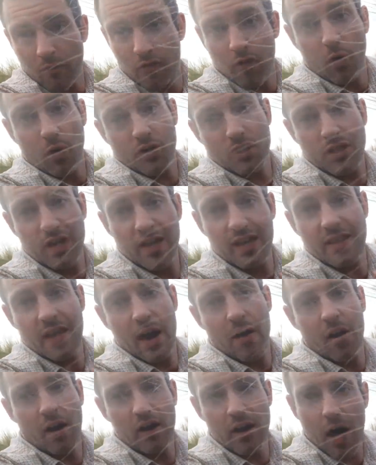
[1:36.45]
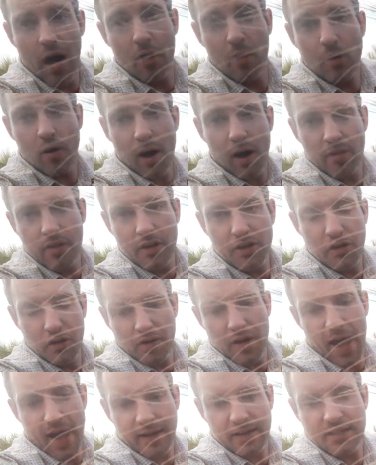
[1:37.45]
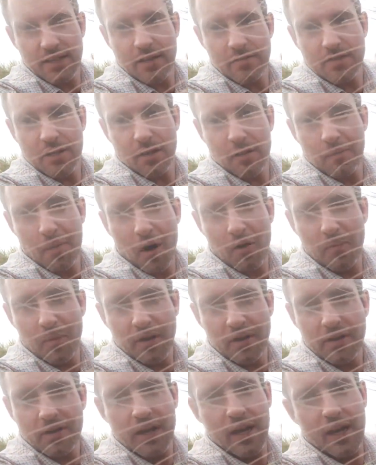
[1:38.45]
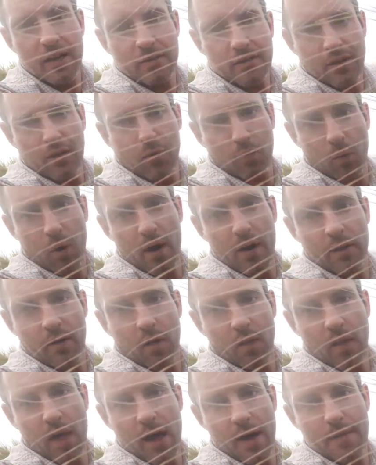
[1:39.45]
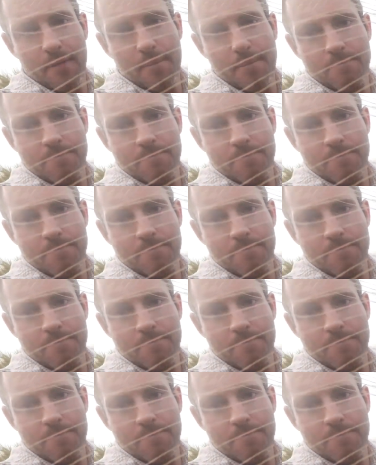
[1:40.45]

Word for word: Unfortunately, there are no other good actives at the moment that'll work on that.